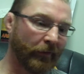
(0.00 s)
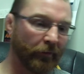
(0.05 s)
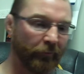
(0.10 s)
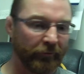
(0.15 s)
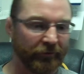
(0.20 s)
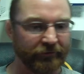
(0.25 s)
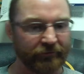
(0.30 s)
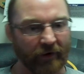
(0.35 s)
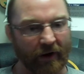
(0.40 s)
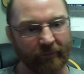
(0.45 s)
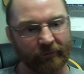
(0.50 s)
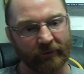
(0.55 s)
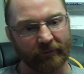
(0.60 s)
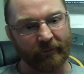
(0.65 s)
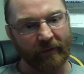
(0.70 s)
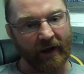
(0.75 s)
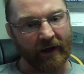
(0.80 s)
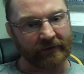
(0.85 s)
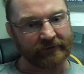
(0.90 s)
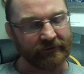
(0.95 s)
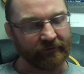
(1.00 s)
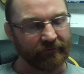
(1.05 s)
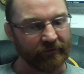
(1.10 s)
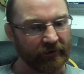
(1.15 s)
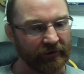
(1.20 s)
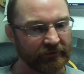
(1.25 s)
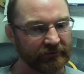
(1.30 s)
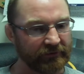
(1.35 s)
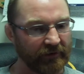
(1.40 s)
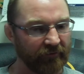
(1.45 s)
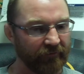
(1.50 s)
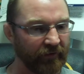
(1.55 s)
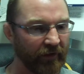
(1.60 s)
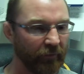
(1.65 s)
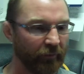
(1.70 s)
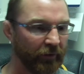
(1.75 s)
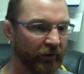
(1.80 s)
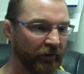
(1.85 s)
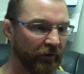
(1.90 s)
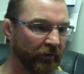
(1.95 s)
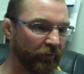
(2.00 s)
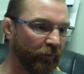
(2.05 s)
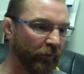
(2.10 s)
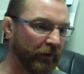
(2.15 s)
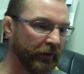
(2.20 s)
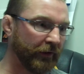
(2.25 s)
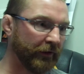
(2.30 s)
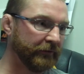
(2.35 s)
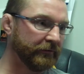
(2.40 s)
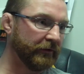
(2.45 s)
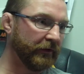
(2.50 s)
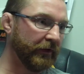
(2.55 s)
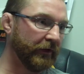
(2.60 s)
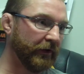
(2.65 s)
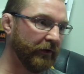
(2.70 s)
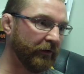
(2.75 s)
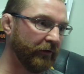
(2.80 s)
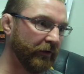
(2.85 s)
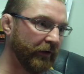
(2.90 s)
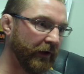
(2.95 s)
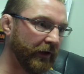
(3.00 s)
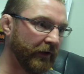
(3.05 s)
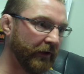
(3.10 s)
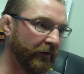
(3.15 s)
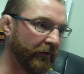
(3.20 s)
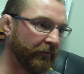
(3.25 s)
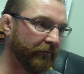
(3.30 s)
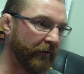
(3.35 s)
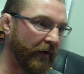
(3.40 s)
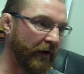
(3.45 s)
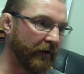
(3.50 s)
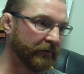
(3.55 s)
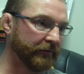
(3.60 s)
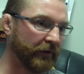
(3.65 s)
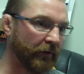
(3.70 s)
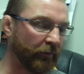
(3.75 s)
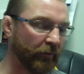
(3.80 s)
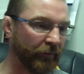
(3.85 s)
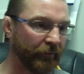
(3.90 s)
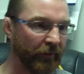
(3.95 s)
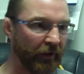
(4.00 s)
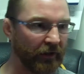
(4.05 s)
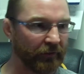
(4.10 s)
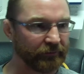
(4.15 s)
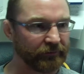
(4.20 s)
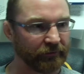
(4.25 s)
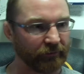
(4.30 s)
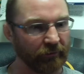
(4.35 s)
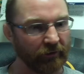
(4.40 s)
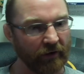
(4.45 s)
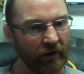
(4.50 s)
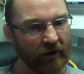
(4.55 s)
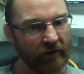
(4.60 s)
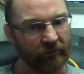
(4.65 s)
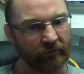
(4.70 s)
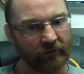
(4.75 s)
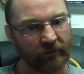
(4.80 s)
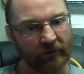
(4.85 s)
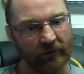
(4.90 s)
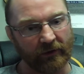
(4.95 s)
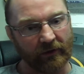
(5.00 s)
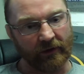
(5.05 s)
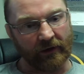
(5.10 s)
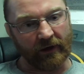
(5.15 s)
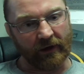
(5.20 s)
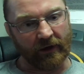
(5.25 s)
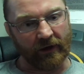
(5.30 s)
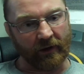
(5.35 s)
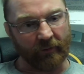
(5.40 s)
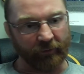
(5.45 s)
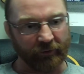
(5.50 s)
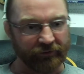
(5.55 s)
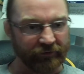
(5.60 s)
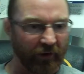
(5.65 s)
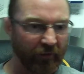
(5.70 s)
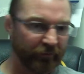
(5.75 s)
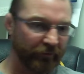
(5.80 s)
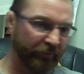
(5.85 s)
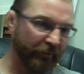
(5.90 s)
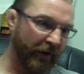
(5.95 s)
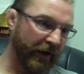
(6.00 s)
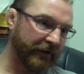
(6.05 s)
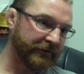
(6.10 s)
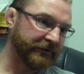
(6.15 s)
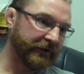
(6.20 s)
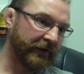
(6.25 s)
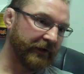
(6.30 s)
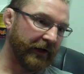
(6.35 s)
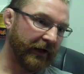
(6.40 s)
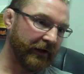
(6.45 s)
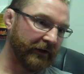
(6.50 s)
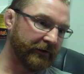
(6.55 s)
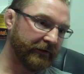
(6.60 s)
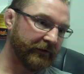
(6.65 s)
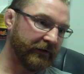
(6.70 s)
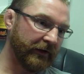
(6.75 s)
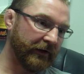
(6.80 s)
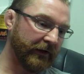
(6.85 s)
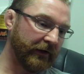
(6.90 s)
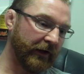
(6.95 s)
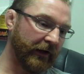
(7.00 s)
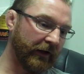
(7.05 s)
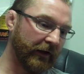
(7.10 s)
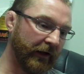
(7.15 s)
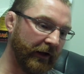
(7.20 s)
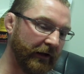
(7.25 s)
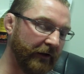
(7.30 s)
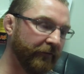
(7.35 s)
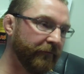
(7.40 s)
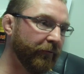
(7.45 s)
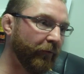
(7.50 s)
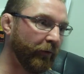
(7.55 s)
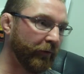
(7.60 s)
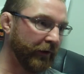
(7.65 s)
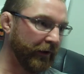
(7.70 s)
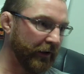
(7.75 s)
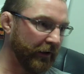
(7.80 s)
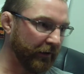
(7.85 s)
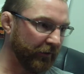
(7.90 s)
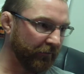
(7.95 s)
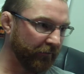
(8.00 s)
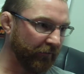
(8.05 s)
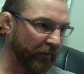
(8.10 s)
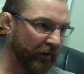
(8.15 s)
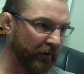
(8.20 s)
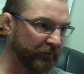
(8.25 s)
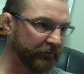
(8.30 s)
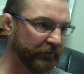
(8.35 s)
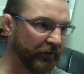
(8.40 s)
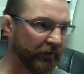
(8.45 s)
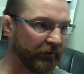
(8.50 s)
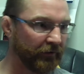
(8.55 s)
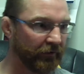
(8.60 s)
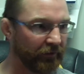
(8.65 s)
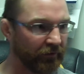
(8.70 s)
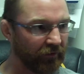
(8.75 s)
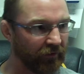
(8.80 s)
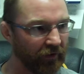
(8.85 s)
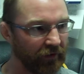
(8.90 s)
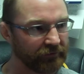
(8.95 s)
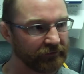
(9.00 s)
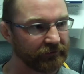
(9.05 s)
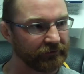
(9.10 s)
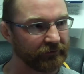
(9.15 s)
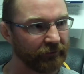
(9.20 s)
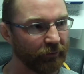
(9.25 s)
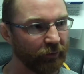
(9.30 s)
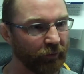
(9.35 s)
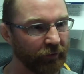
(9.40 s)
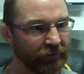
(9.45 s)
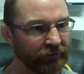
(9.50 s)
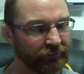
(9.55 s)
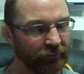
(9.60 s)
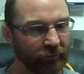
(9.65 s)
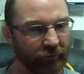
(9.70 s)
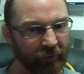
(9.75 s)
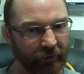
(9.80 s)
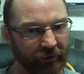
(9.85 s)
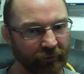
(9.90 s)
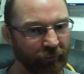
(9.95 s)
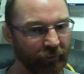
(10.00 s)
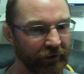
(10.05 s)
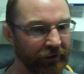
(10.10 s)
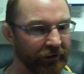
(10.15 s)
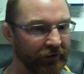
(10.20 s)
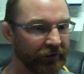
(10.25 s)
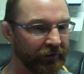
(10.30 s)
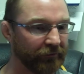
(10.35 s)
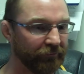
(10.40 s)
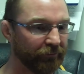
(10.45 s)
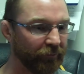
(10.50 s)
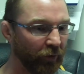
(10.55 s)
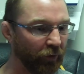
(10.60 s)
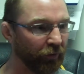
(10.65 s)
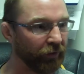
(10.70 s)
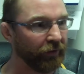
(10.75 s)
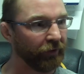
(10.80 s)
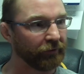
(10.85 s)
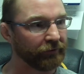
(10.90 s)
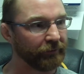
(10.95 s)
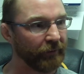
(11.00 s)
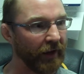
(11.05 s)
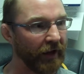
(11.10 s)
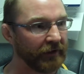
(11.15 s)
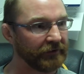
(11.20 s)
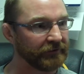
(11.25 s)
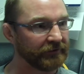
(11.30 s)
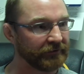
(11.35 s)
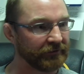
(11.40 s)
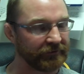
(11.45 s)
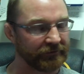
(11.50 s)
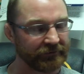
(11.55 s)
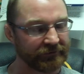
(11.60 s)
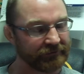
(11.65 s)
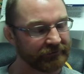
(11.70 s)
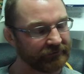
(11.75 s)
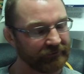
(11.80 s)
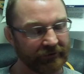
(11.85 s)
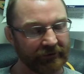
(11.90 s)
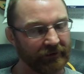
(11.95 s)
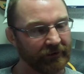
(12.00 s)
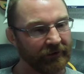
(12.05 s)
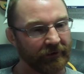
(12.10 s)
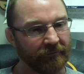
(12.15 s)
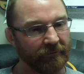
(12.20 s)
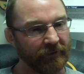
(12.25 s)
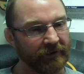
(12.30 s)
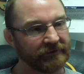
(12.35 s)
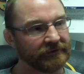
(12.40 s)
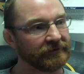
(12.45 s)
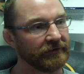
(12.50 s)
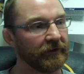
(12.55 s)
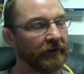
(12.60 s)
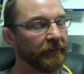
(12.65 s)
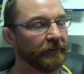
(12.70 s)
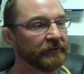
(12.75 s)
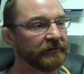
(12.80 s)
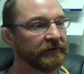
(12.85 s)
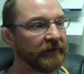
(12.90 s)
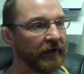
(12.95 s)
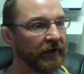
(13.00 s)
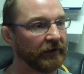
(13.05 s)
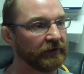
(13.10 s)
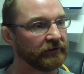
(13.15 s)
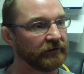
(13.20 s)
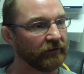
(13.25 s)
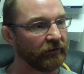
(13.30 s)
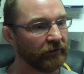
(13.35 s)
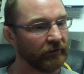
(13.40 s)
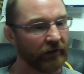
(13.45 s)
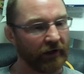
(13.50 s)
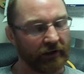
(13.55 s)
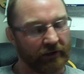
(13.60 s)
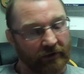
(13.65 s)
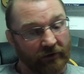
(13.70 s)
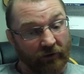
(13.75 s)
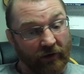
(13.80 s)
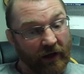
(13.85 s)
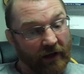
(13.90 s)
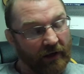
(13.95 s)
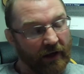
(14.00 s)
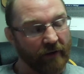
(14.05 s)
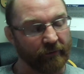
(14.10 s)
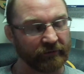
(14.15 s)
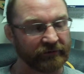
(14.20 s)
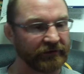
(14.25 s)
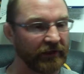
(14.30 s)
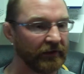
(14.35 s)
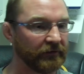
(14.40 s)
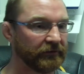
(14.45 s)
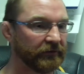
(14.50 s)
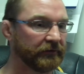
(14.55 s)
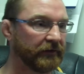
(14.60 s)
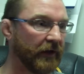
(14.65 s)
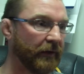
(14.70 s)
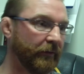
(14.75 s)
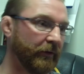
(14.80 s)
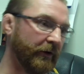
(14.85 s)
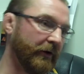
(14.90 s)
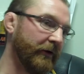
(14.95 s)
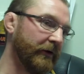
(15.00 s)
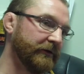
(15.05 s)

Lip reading: We dropped a match at 57 that we could have won easily, you know, to get in the finals. That would have made up some ground. We dropped a match at 84 to get in the finals. That cost us some points where we were winning both those matches and just made silly mistakes, you know. And you can't have mistakes this time of the year.